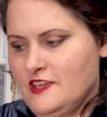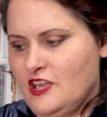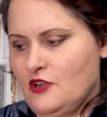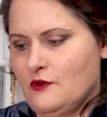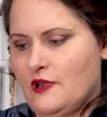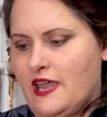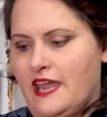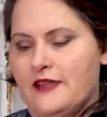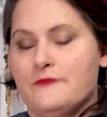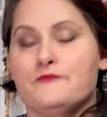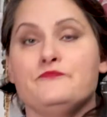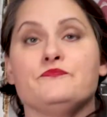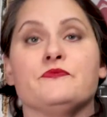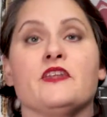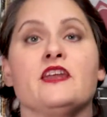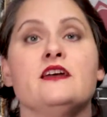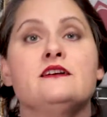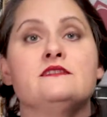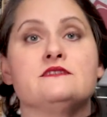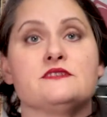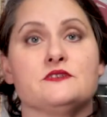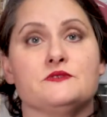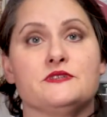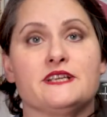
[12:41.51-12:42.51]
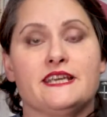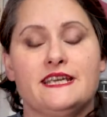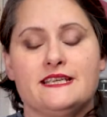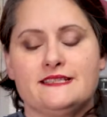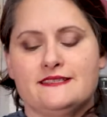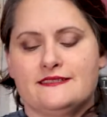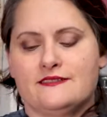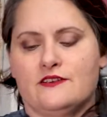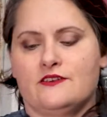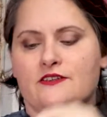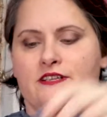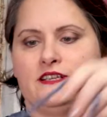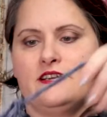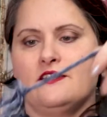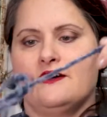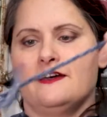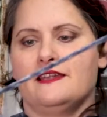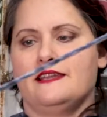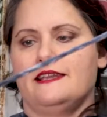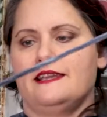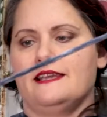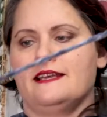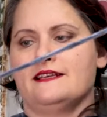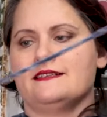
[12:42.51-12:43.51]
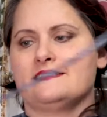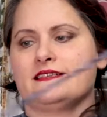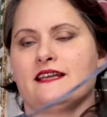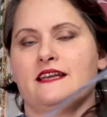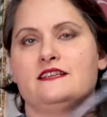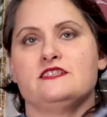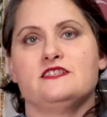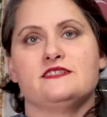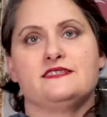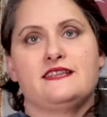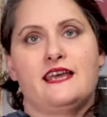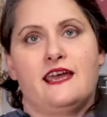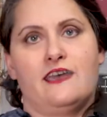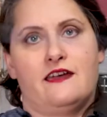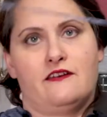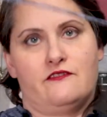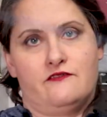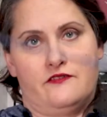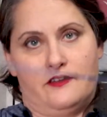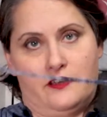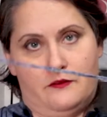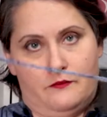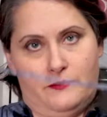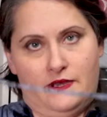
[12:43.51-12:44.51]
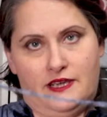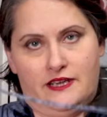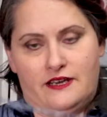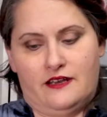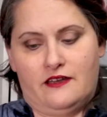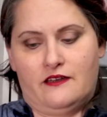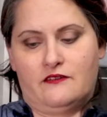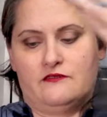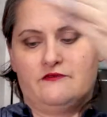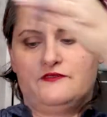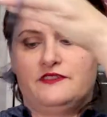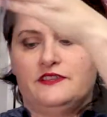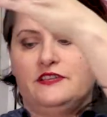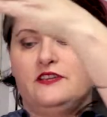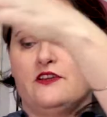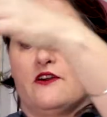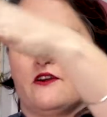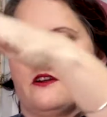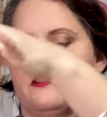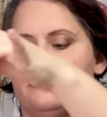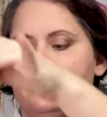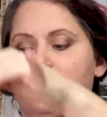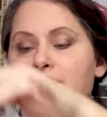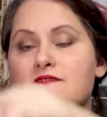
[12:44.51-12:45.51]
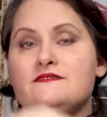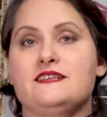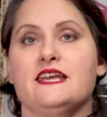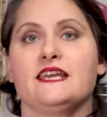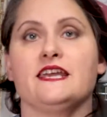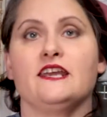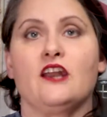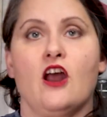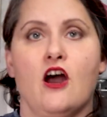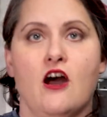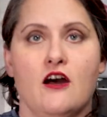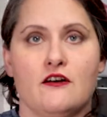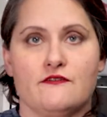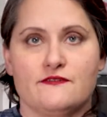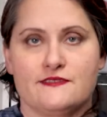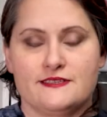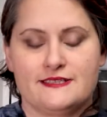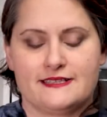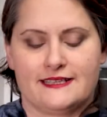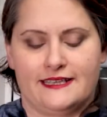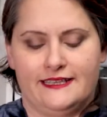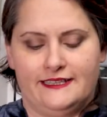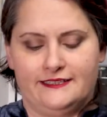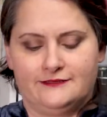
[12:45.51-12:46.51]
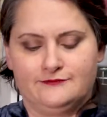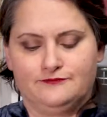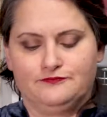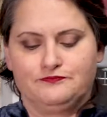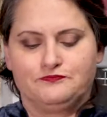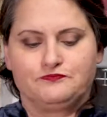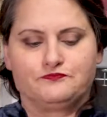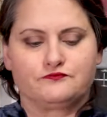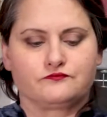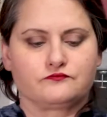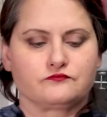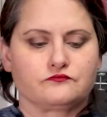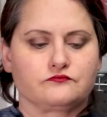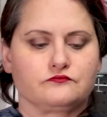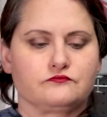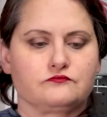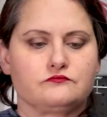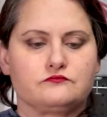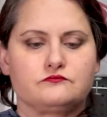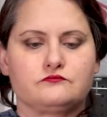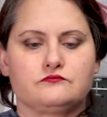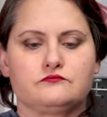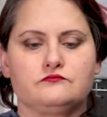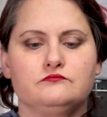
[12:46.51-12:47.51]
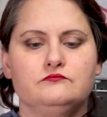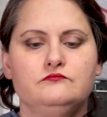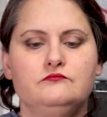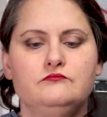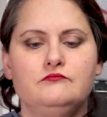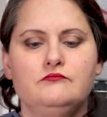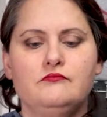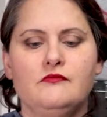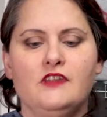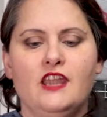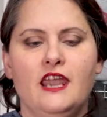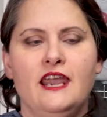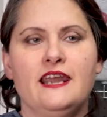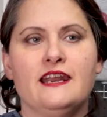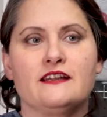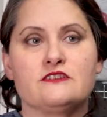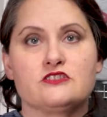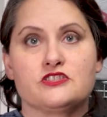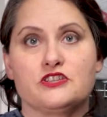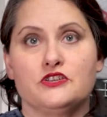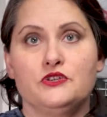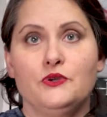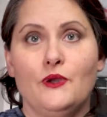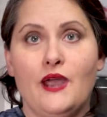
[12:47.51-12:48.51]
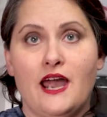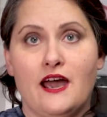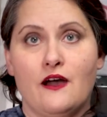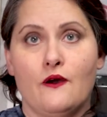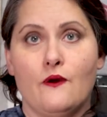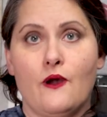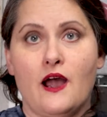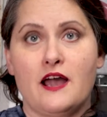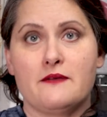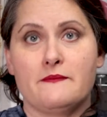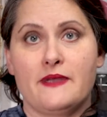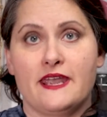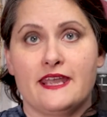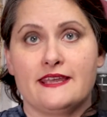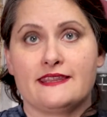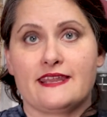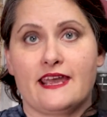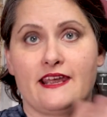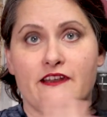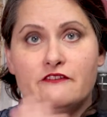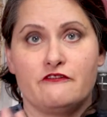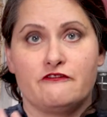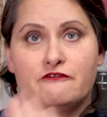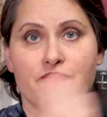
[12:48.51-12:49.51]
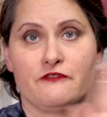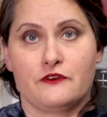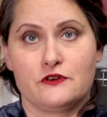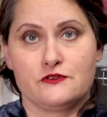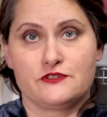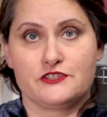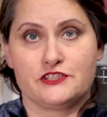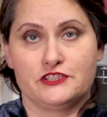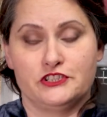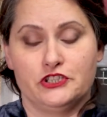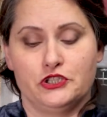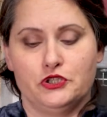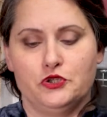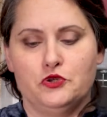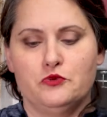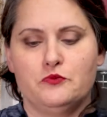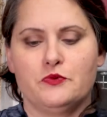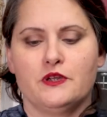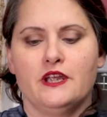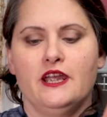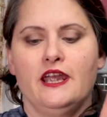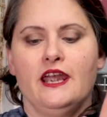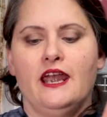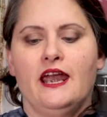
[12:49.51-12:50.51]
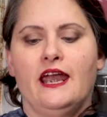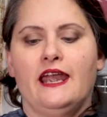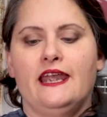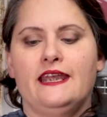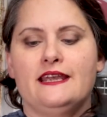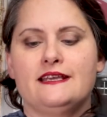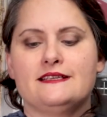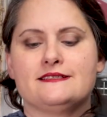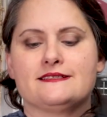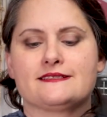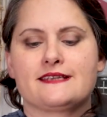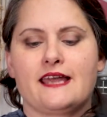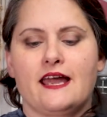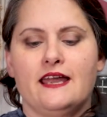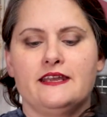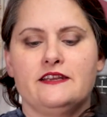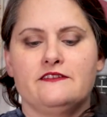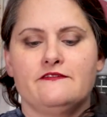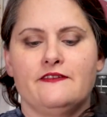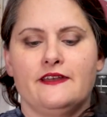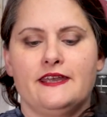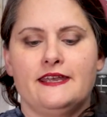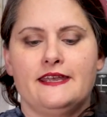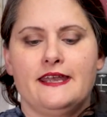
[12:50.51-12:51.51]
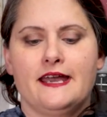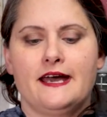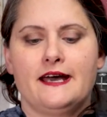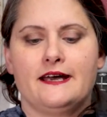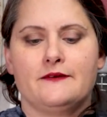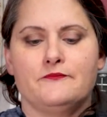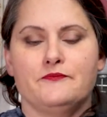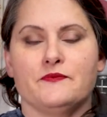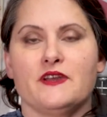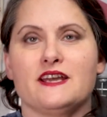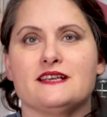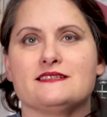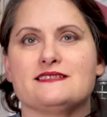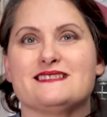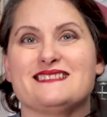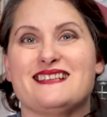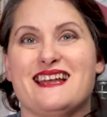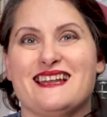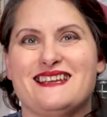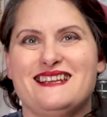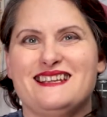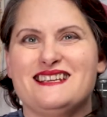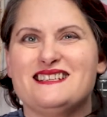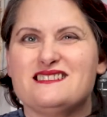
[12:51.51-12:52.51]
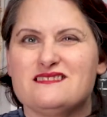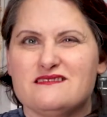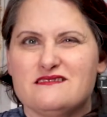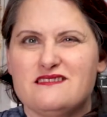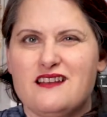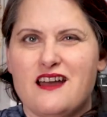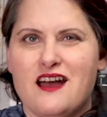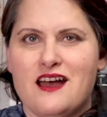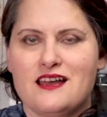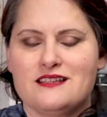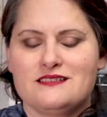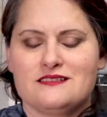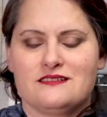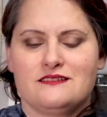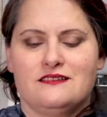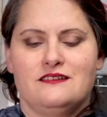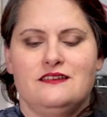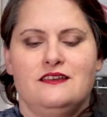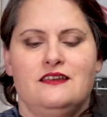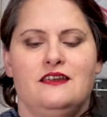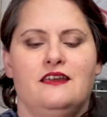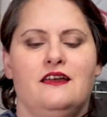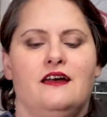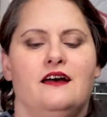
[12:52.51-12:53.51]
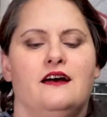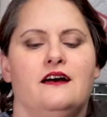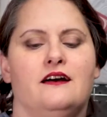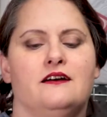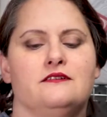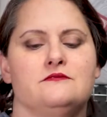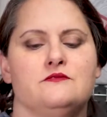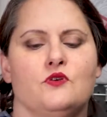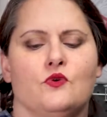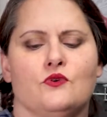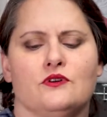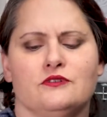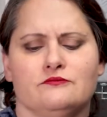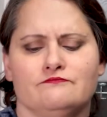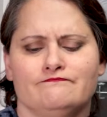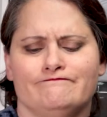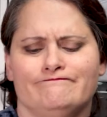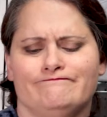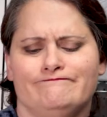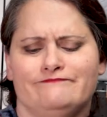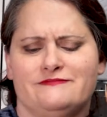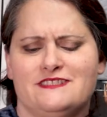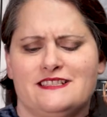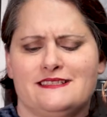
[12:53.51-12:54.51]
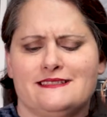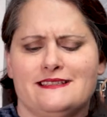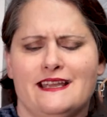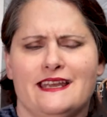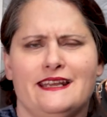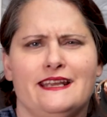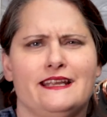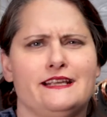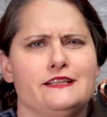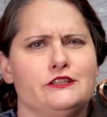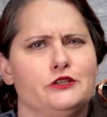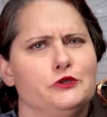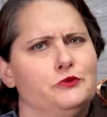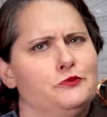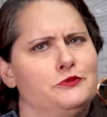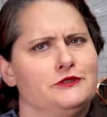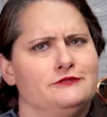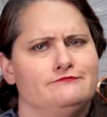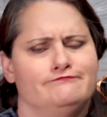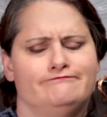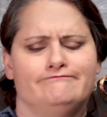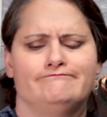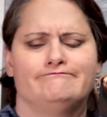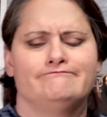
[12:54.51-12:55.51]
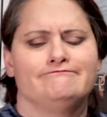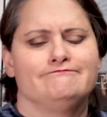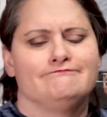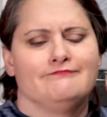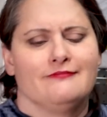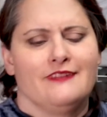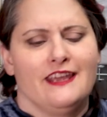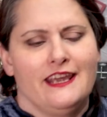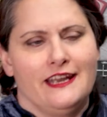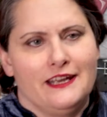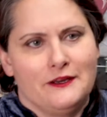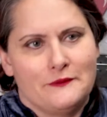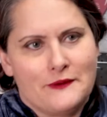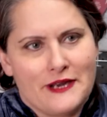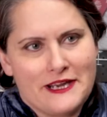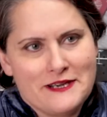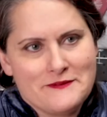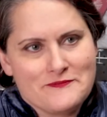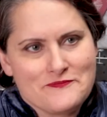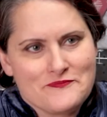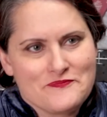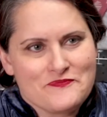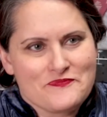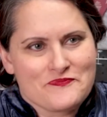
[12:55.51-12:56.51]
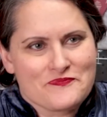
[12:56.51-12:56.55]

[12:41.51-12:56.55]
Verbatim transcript: Okay, so to get started on this, I just have a bit of the yarn that I've taken off the skein and I'll show you how I make that first loop. It's kind of a, um, a sliding knot um, or sliding loop anyway.